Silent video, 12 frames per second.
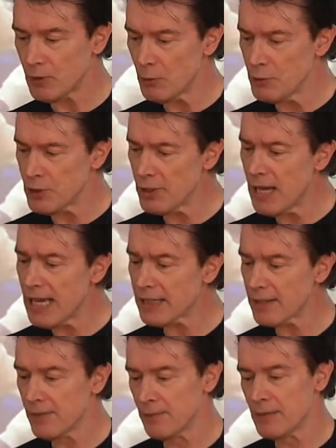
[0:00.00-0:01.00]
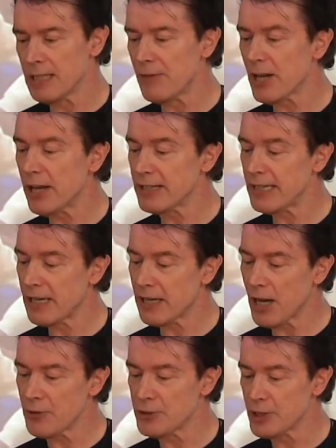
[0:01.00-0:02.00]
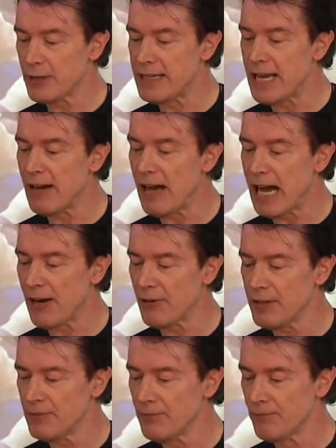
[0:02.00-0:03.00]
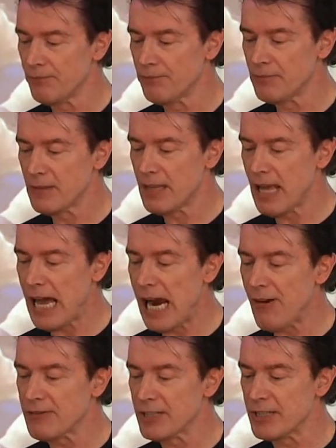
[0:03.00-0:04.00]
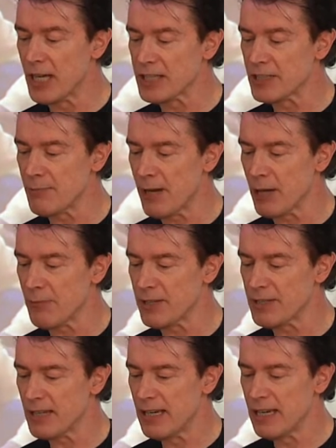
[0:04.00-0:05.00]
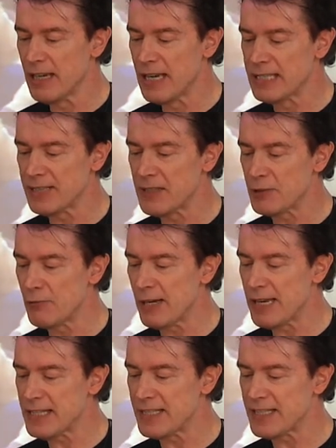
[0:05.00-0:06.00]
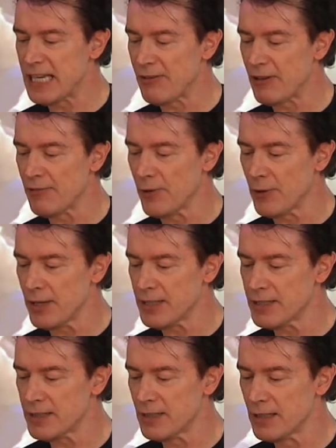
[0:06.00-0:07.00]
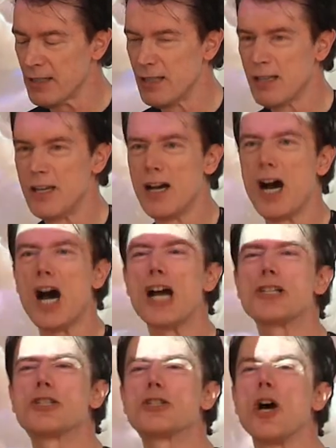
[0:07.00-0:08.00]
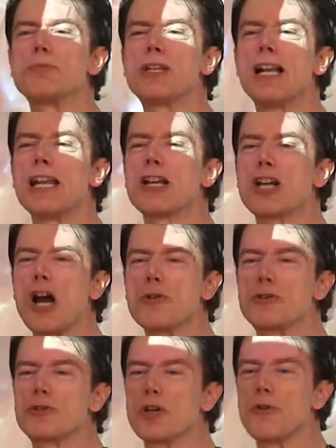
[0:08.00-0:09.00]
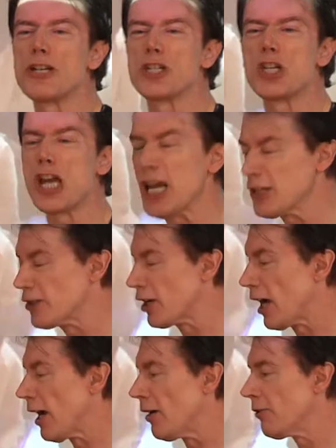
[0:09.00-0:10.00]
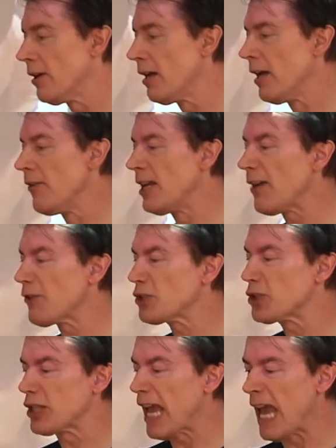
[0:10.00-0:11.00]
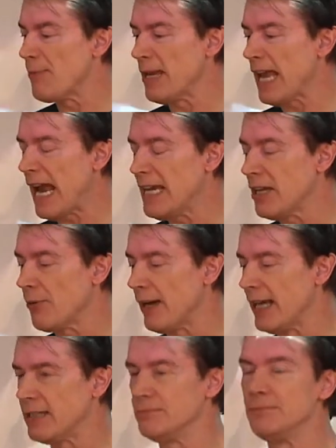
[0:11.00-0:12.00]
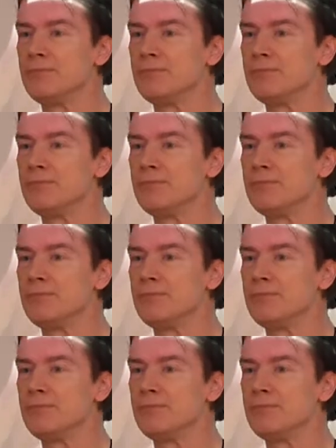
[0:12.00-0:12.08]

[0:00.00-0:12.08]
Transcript: would you like to have a go telling a ghost story now, Aaron? Aaron didn't answer a moment. He said in this really sneery voice, I stopped telling ghost stories years ago. They never scare me anyway.